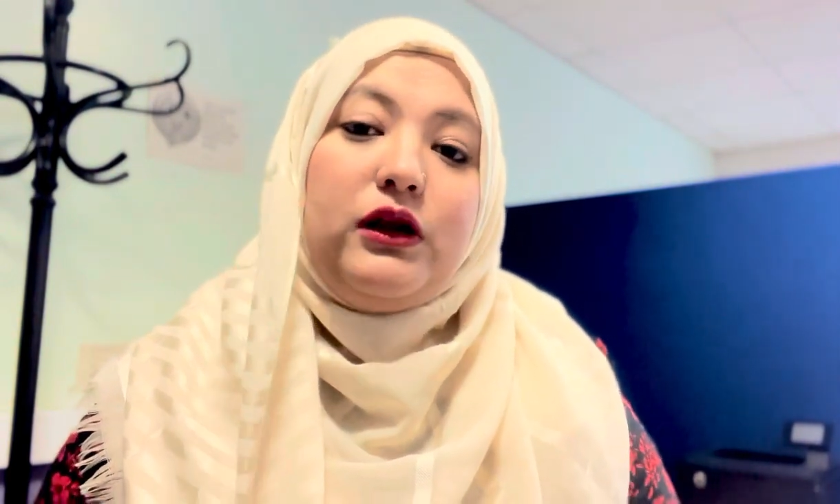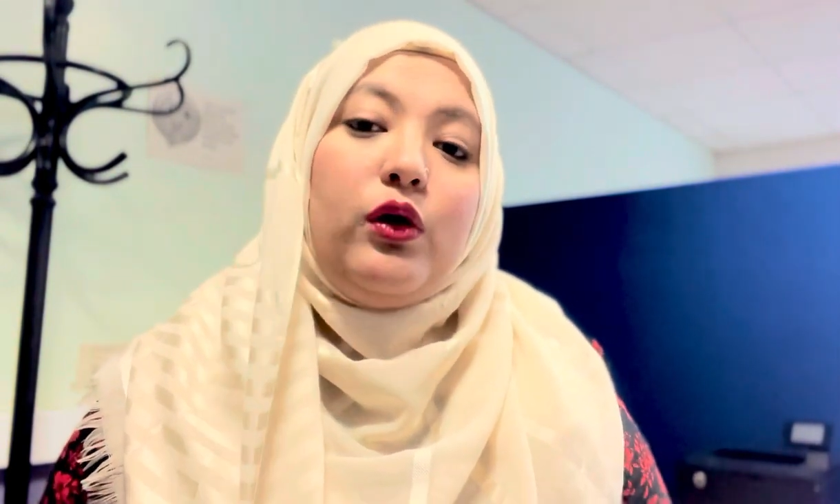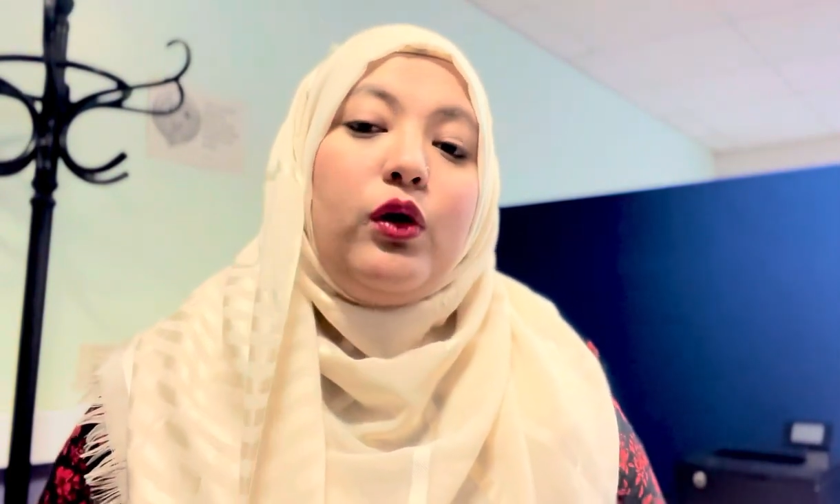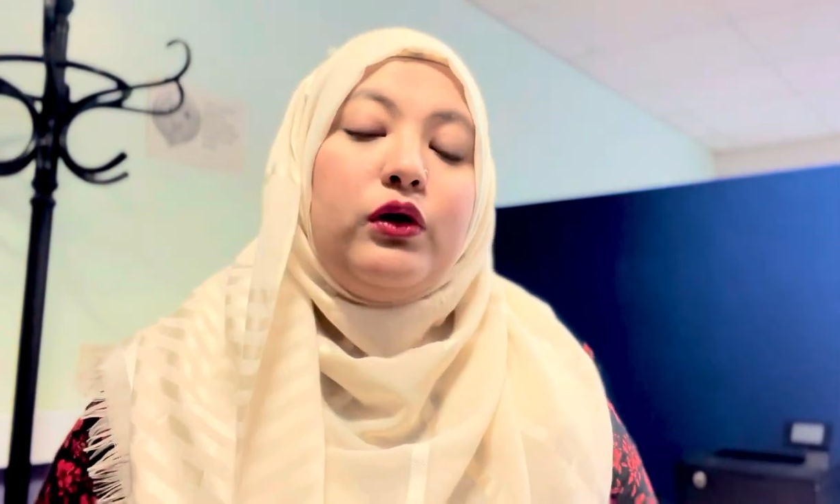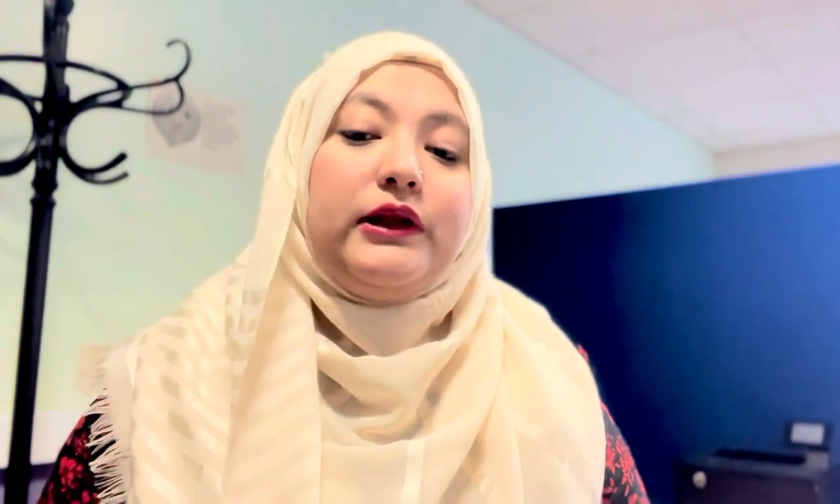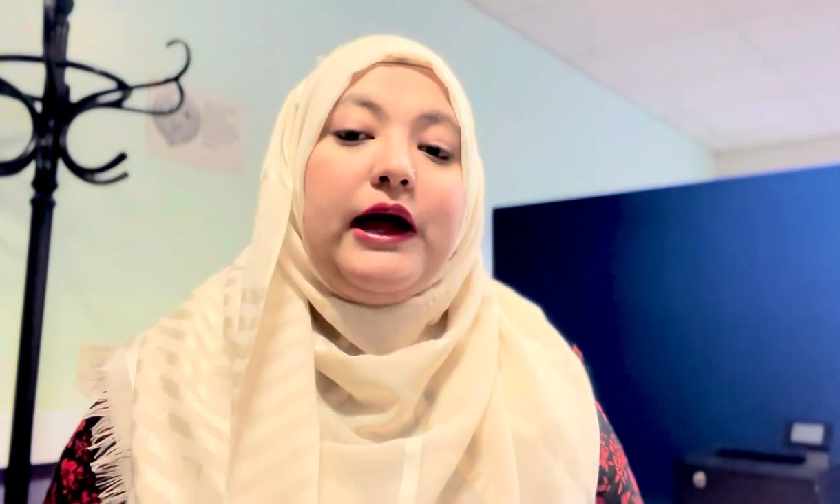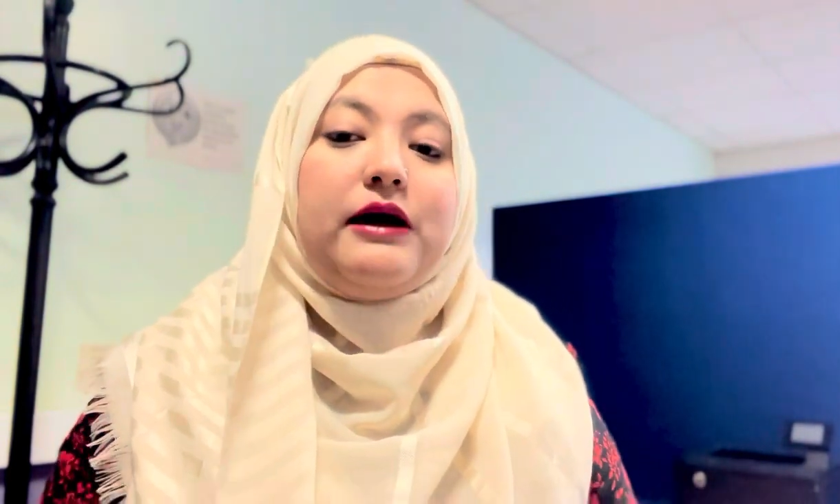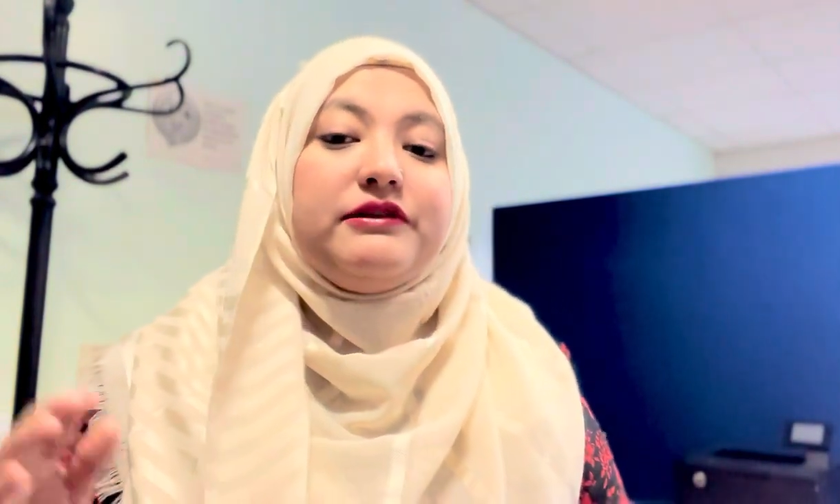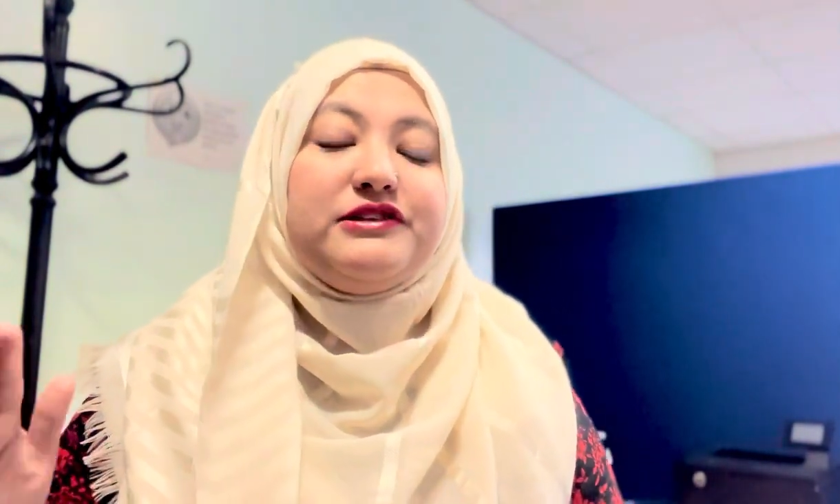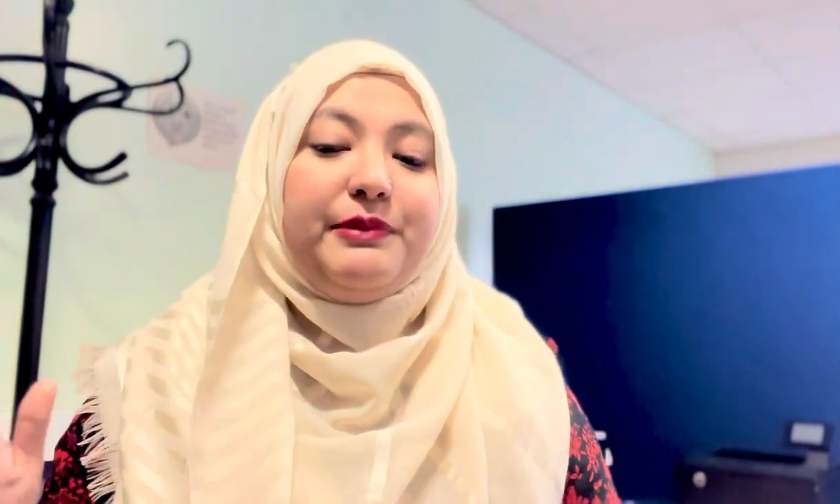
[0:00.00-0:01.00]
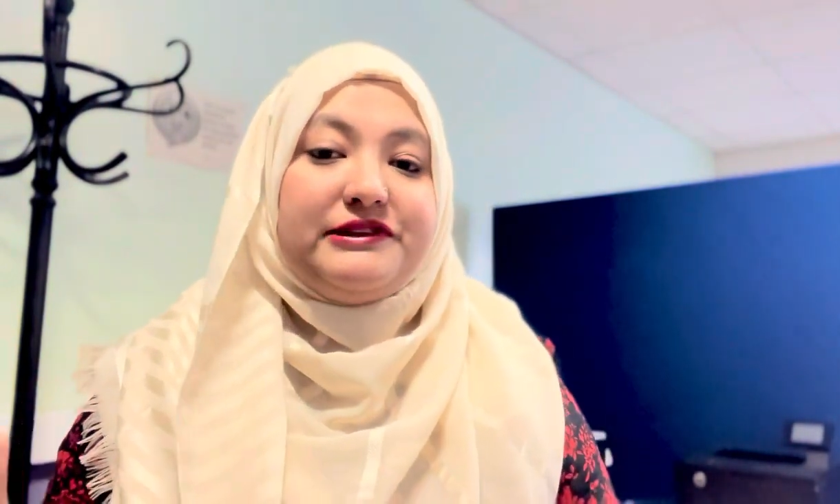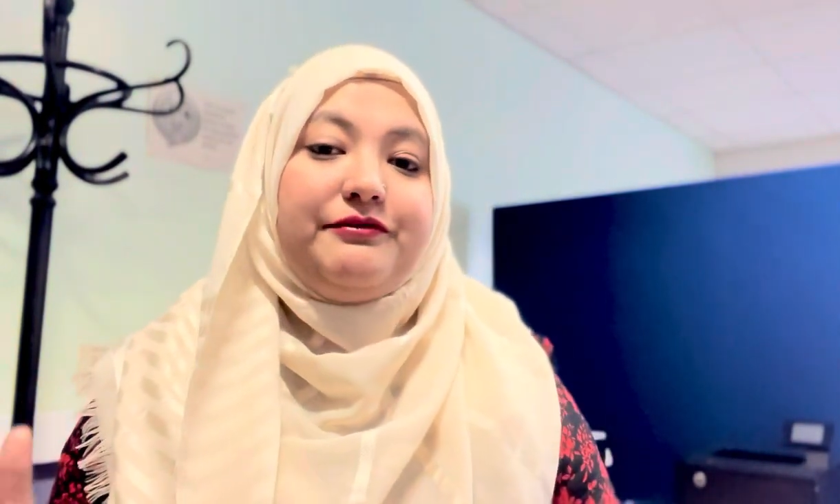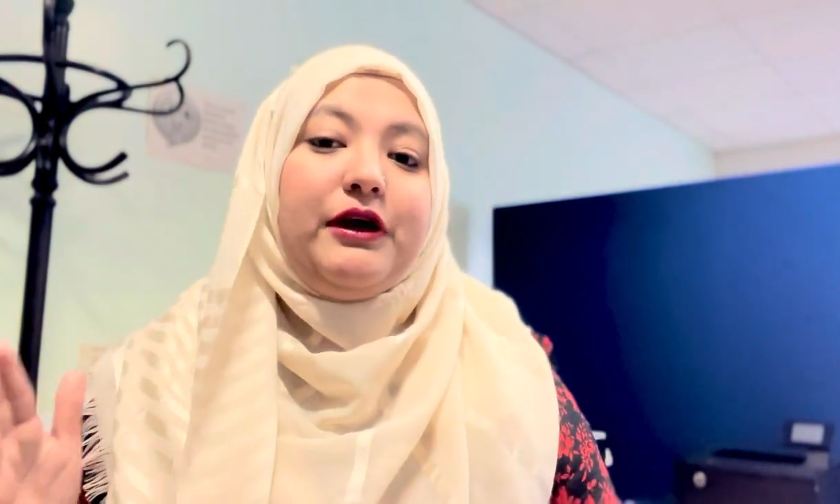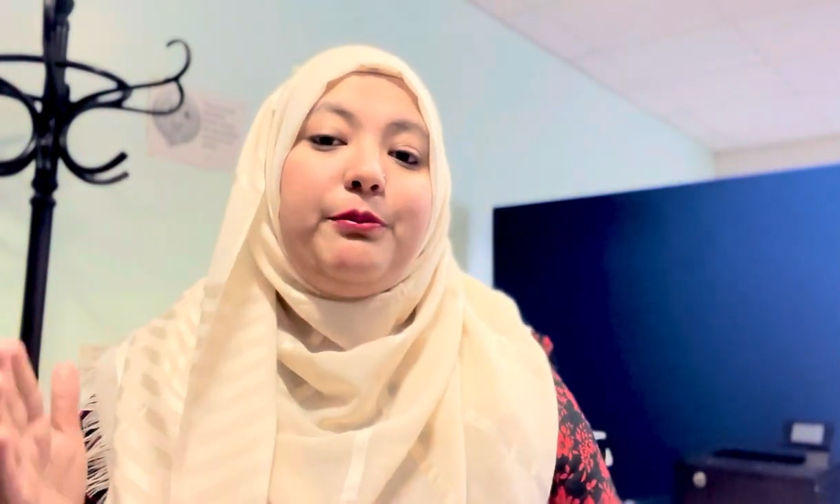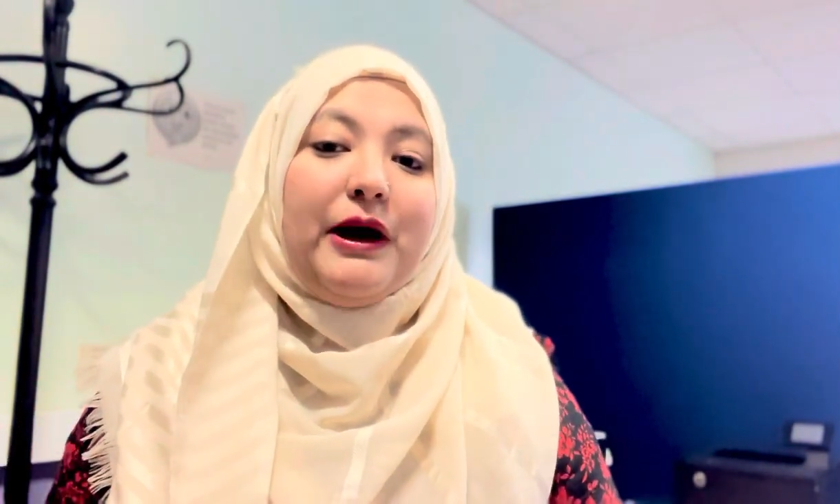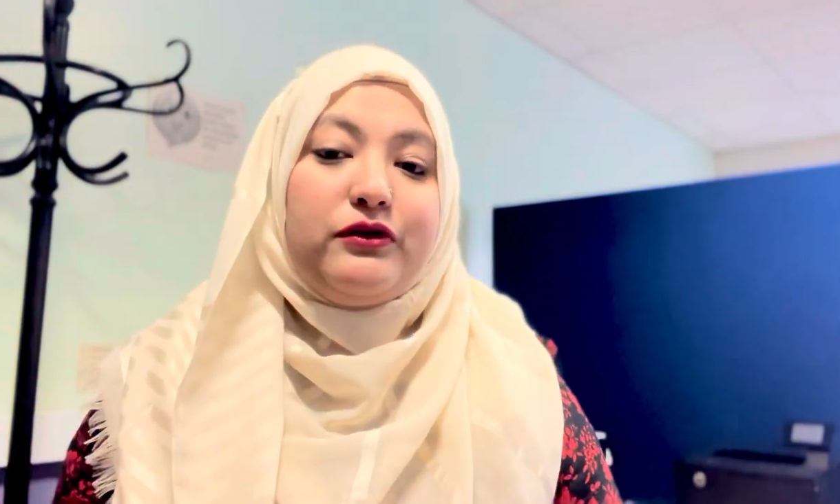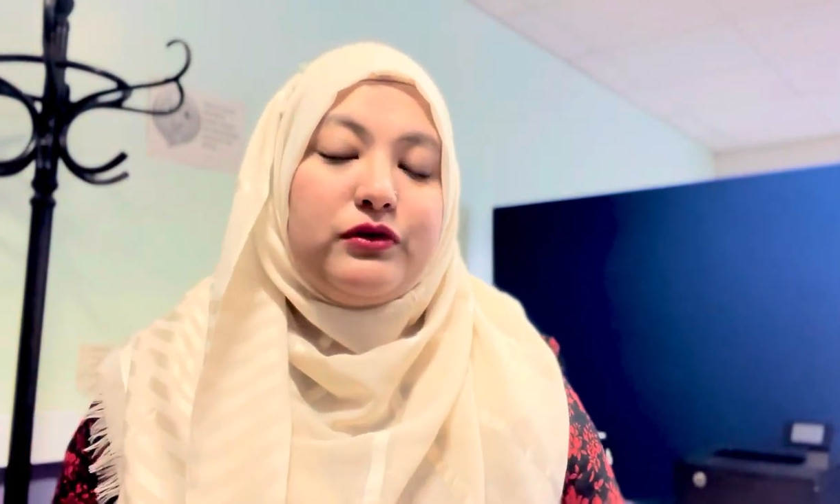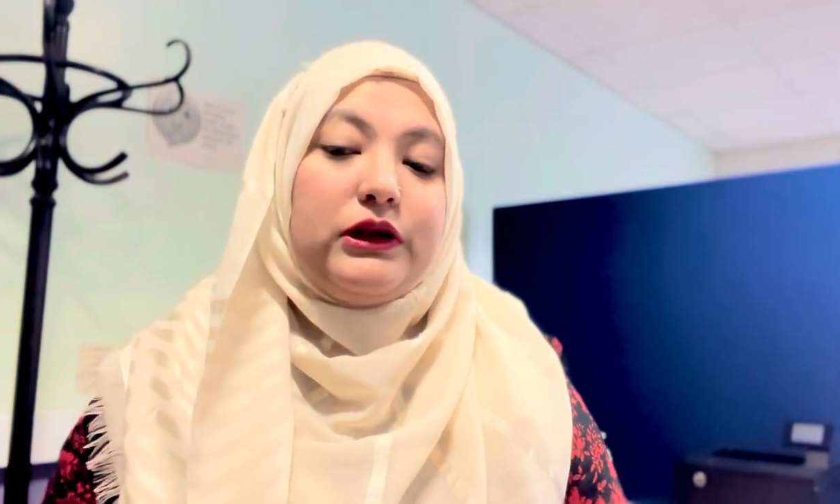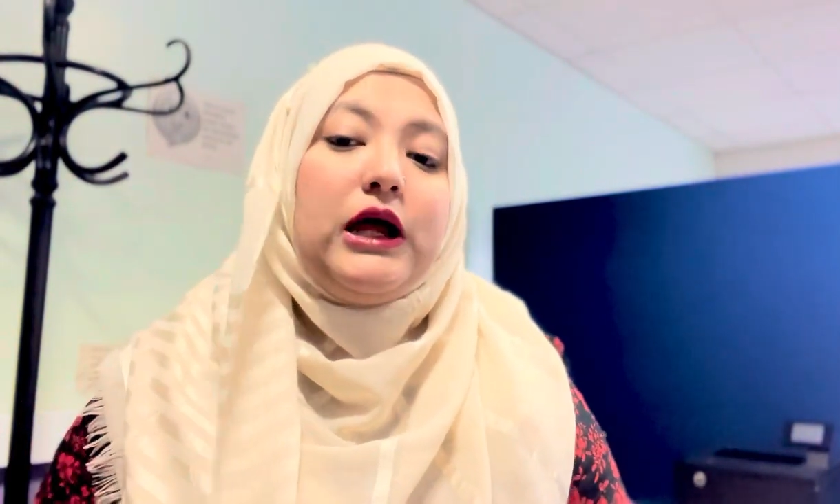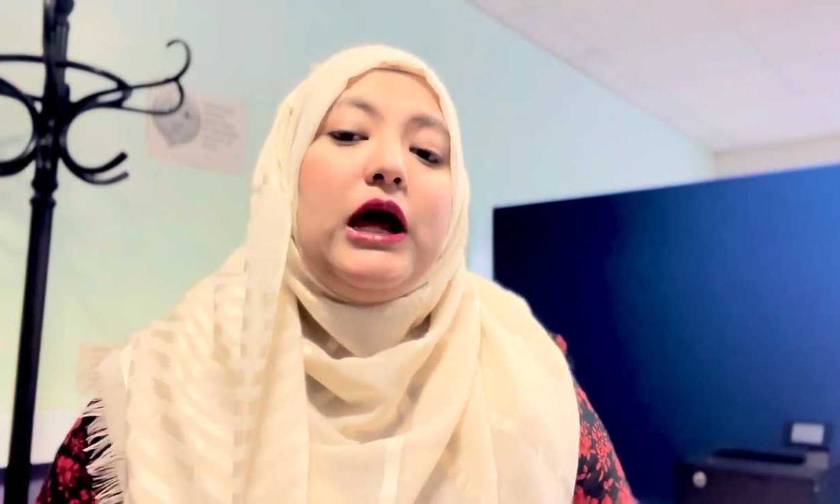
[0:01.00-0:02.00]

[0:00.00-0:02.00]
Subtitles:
or they have a specific pattern